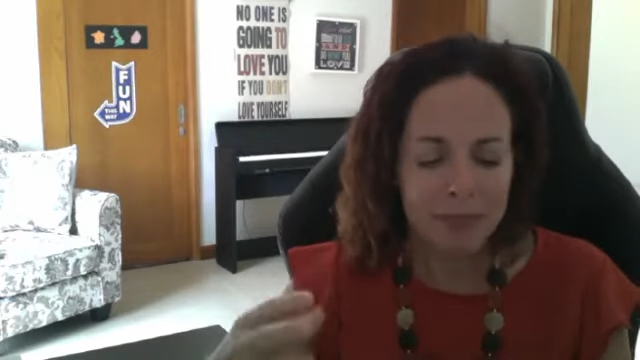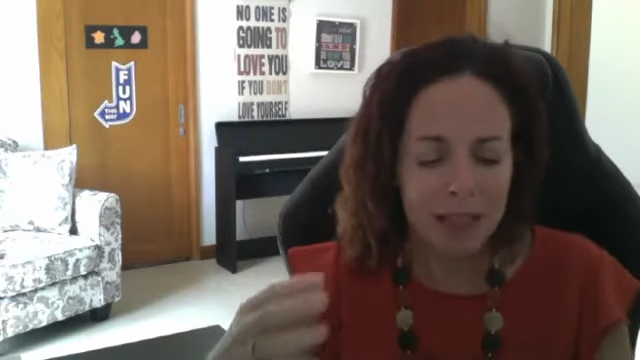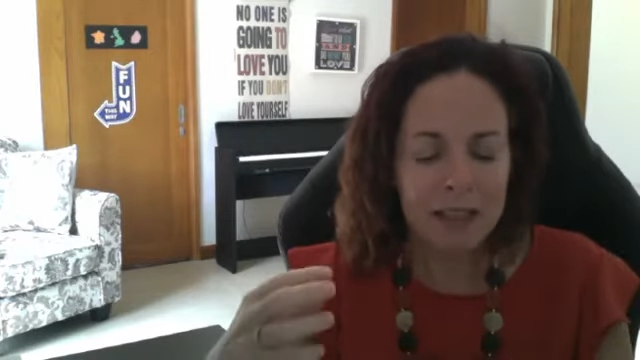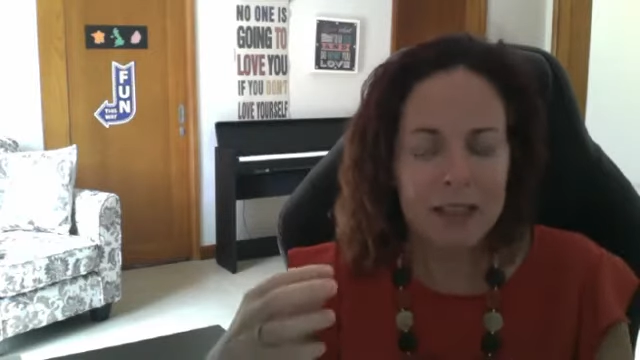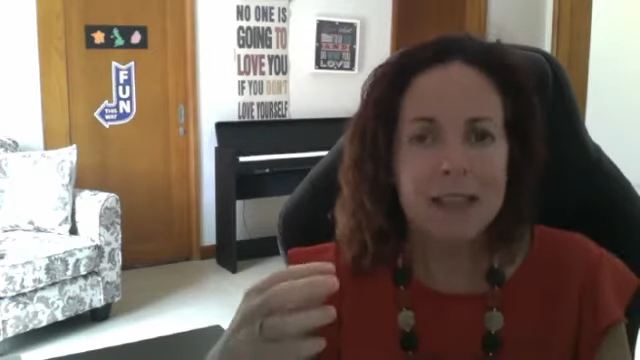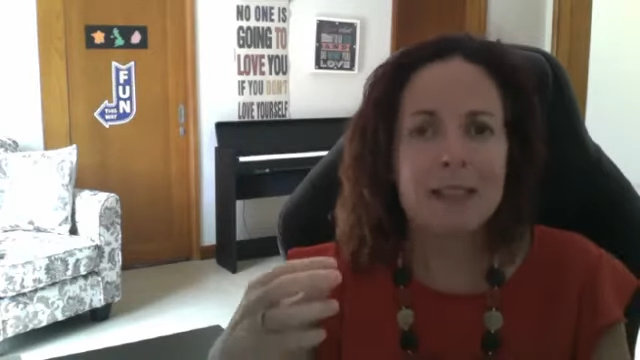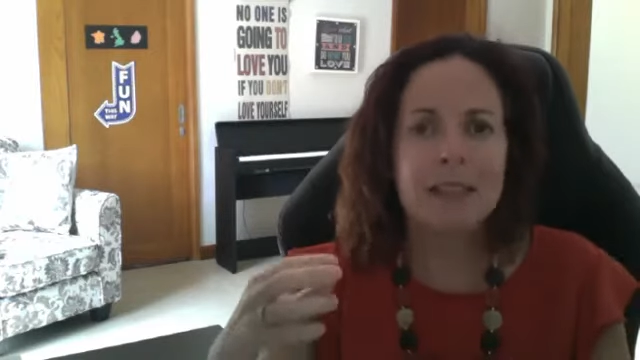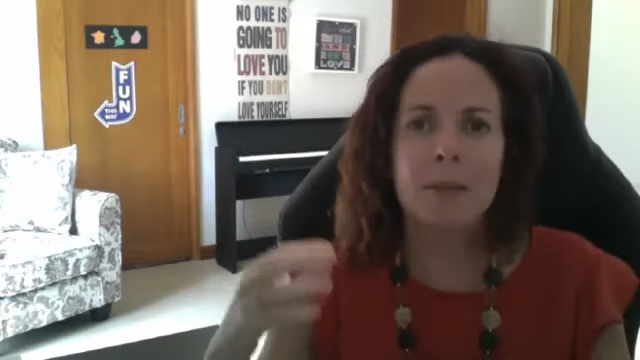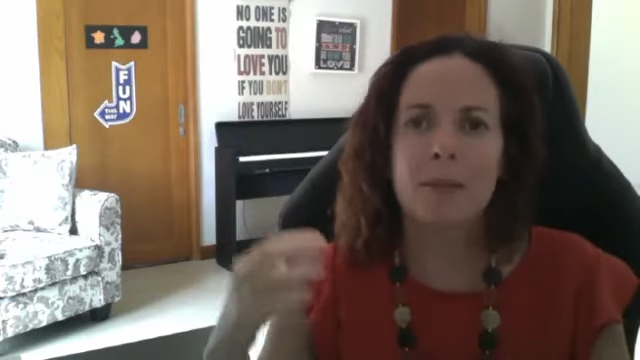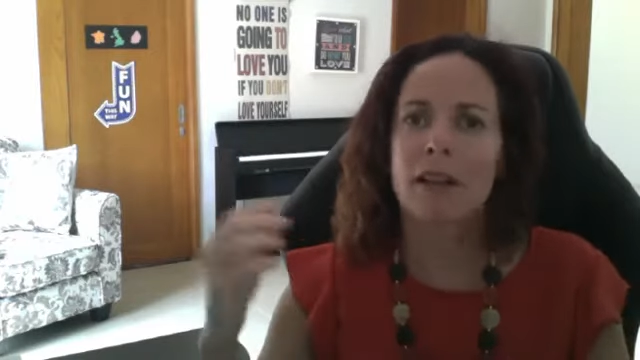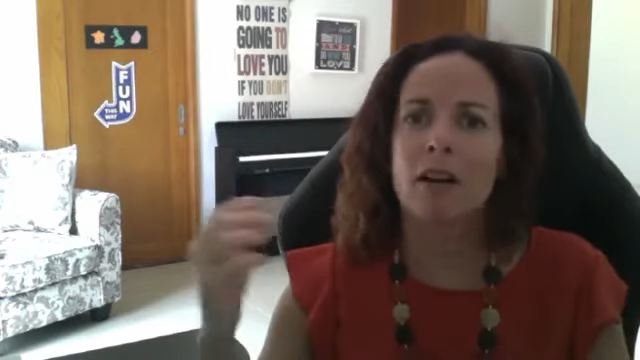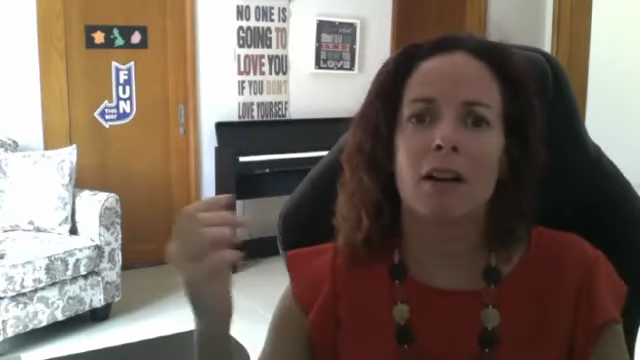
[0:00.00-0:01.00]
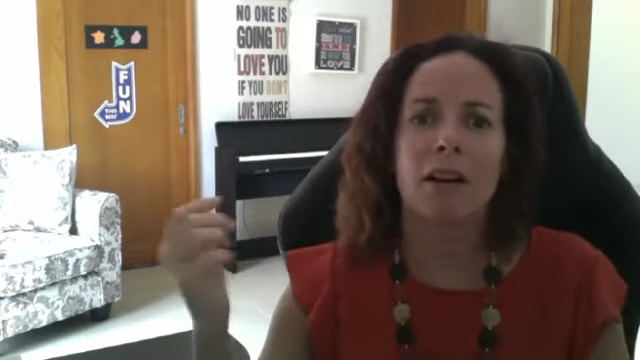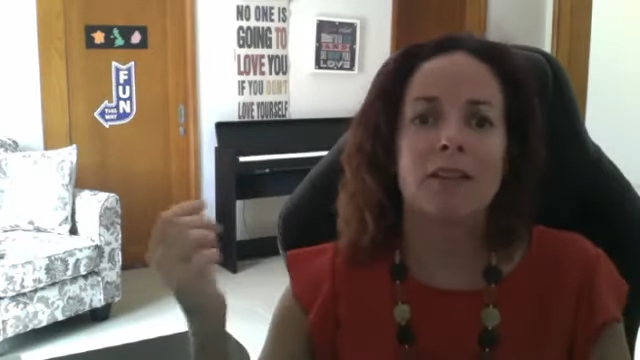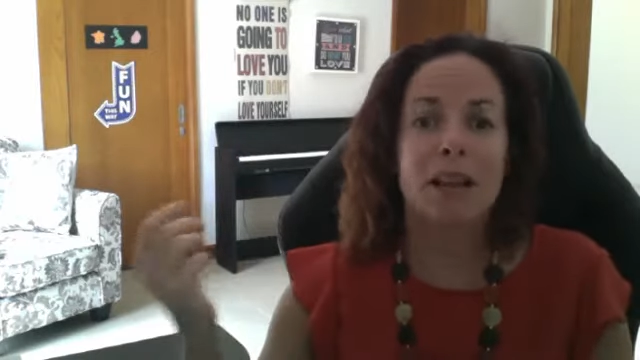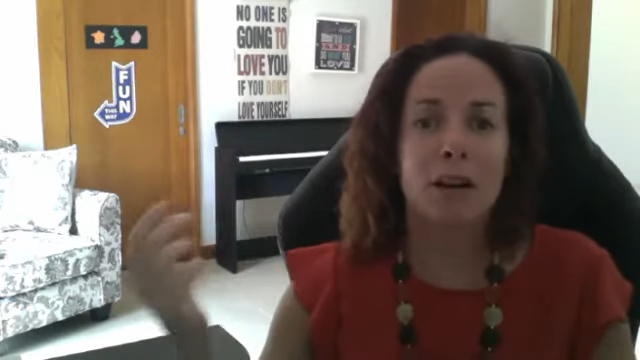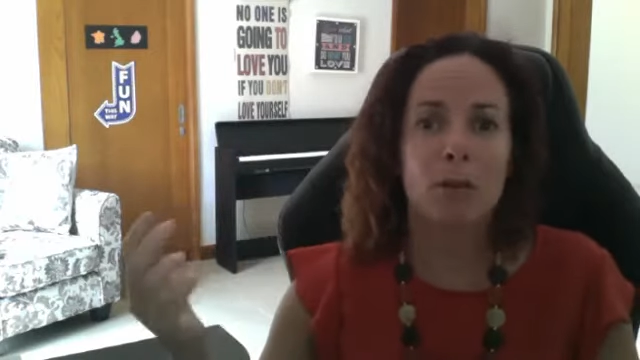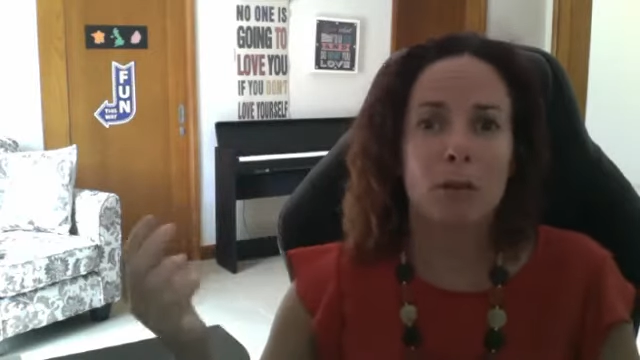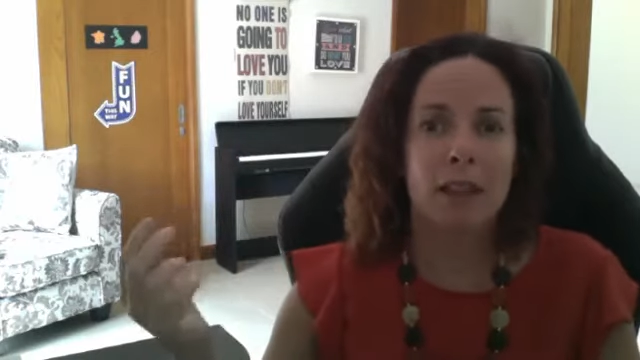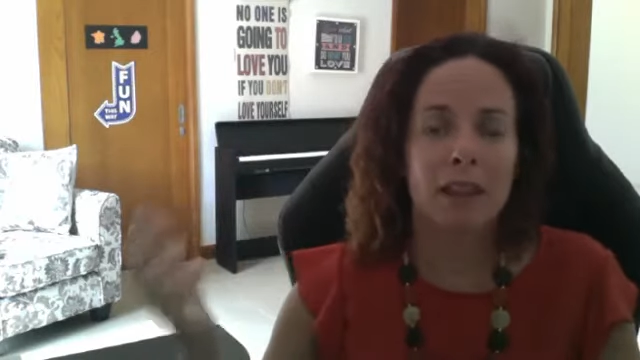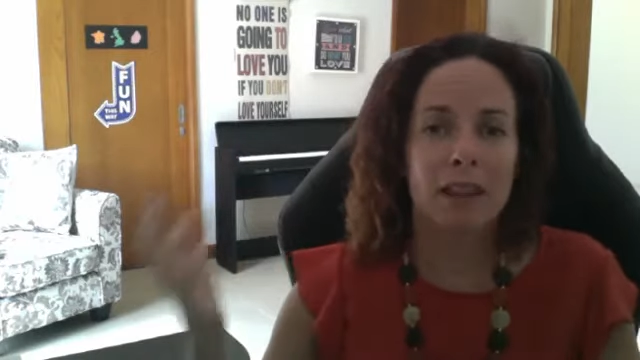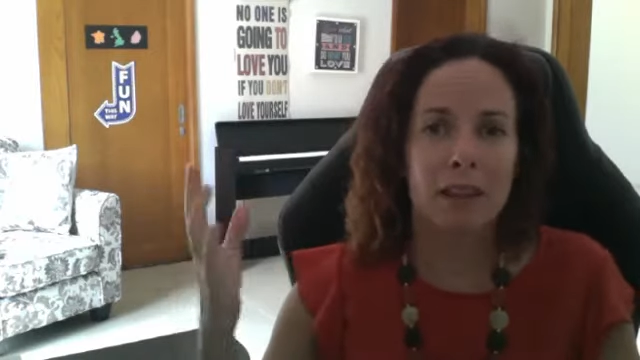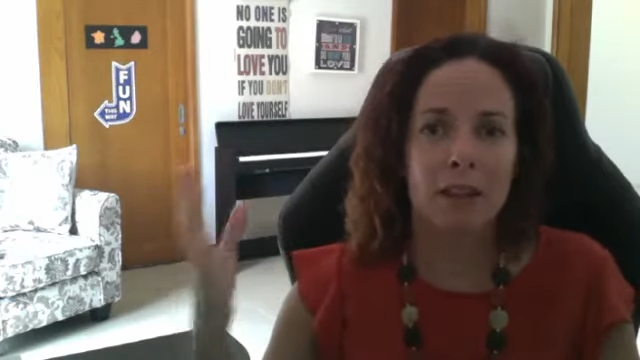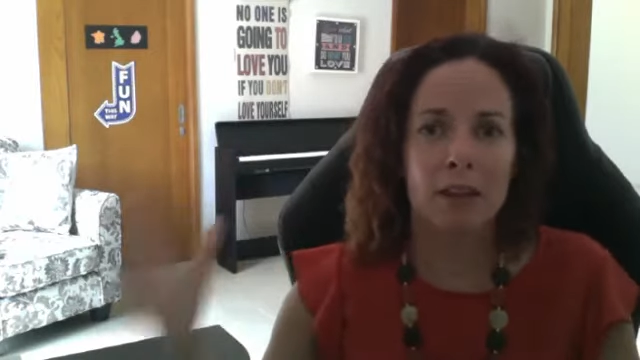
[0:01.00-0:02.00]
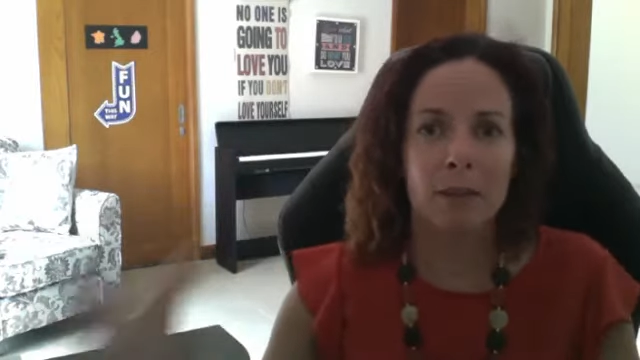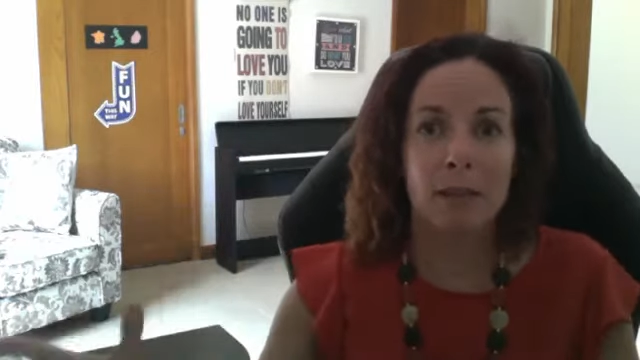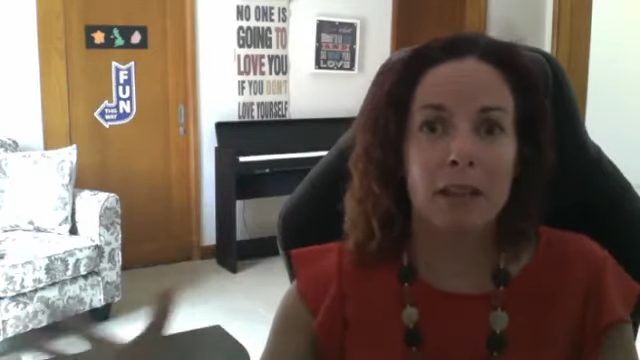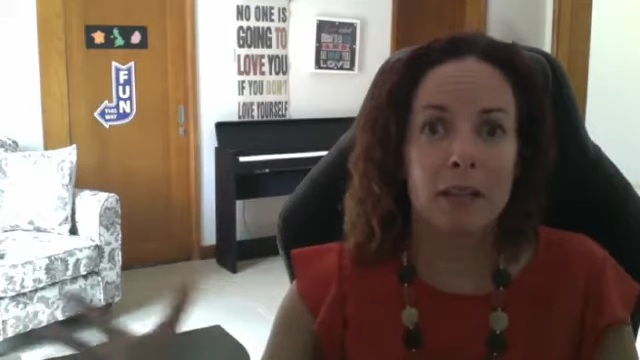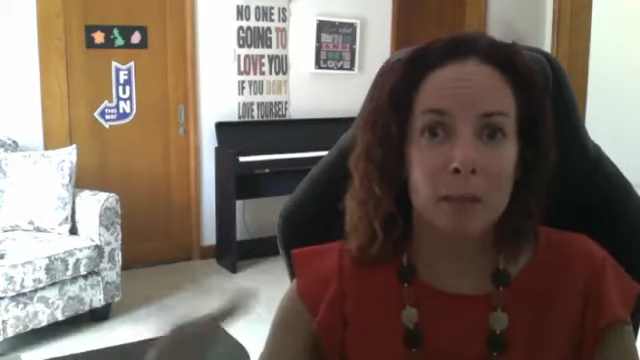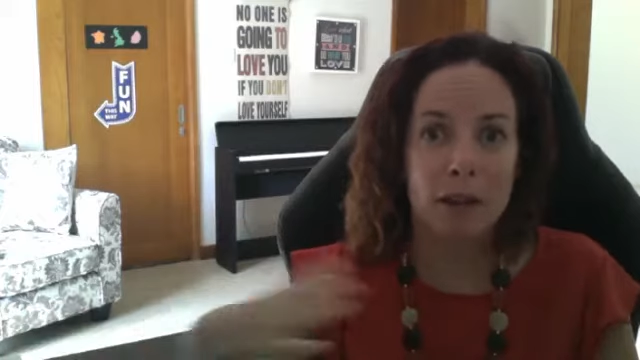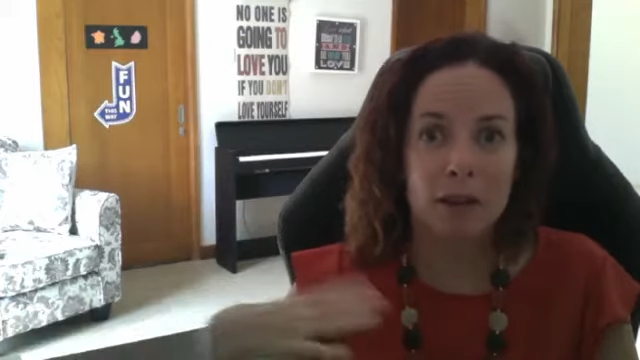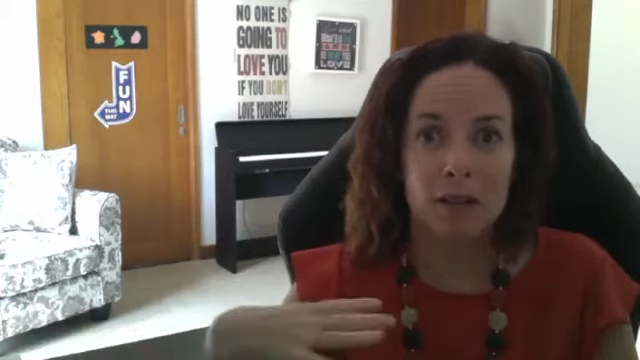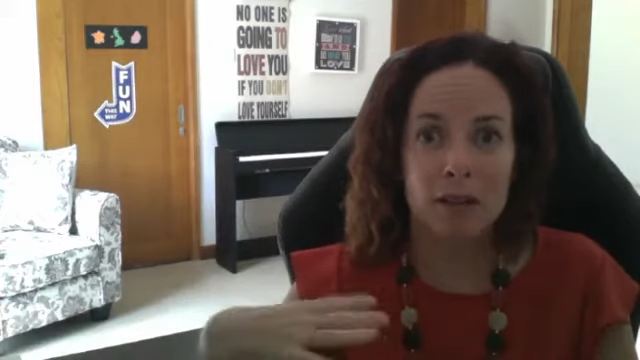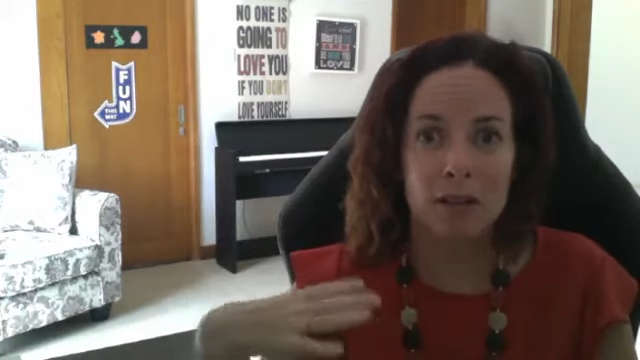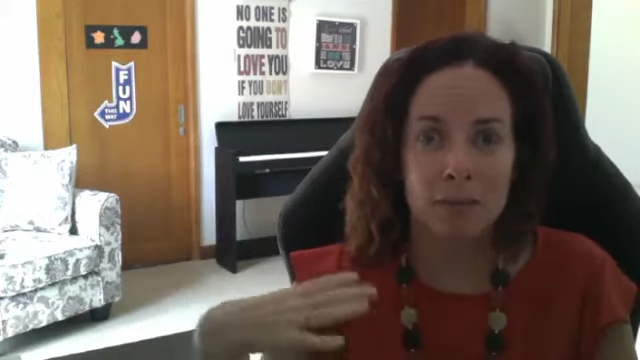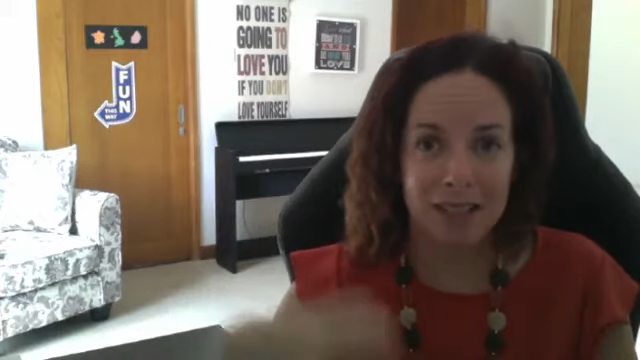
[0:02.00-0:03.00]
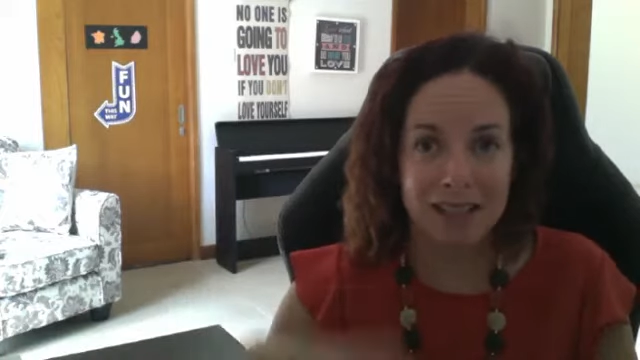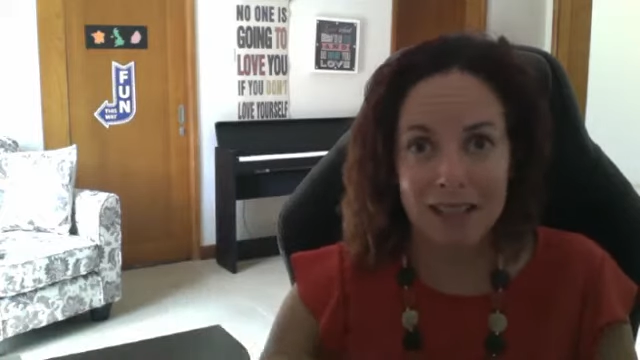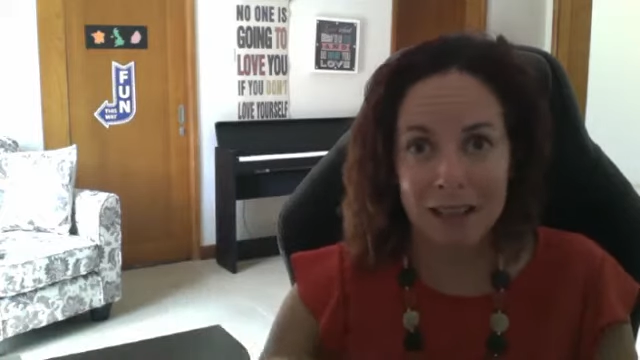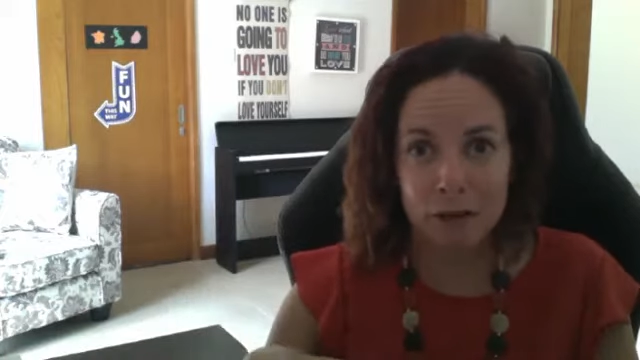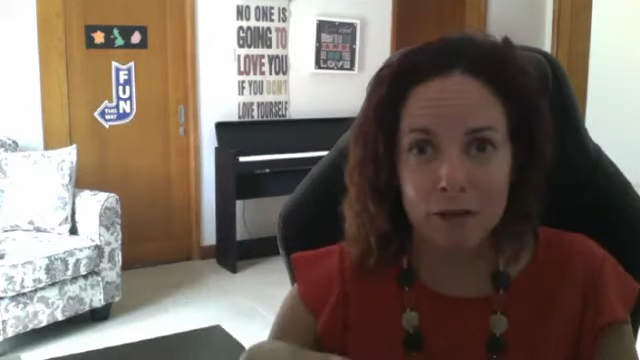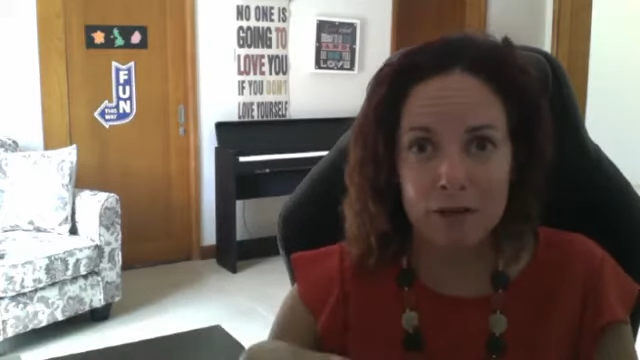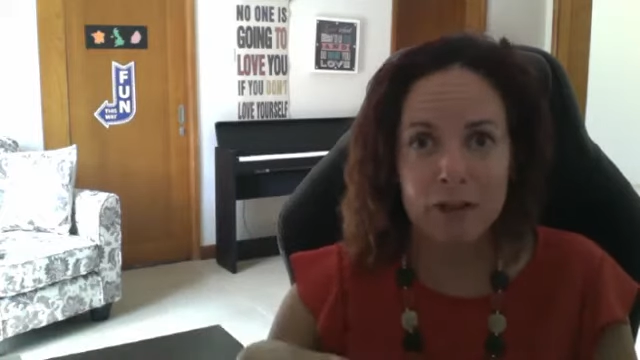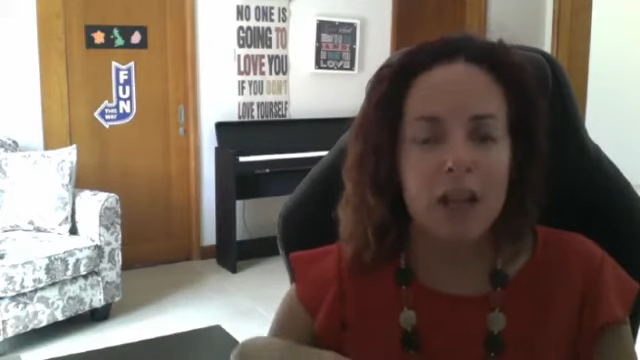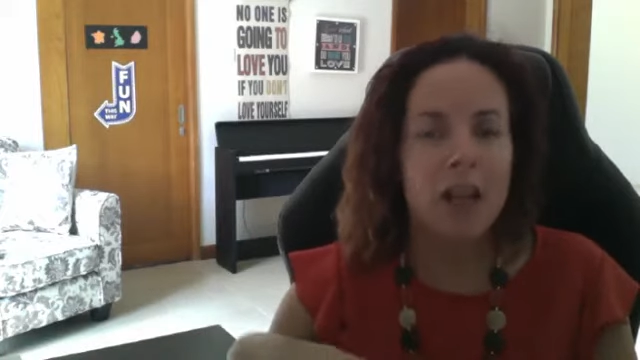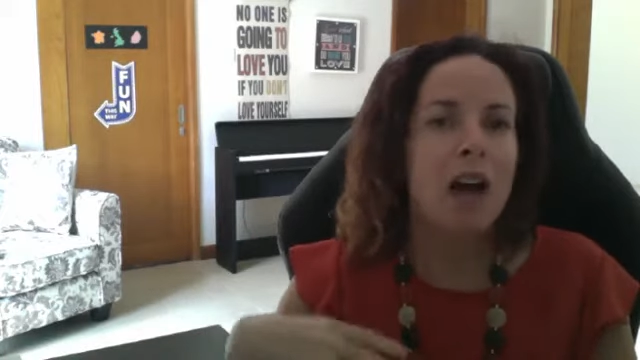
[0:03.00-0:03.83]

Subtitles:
And this is something that I've dealt with in the past myself,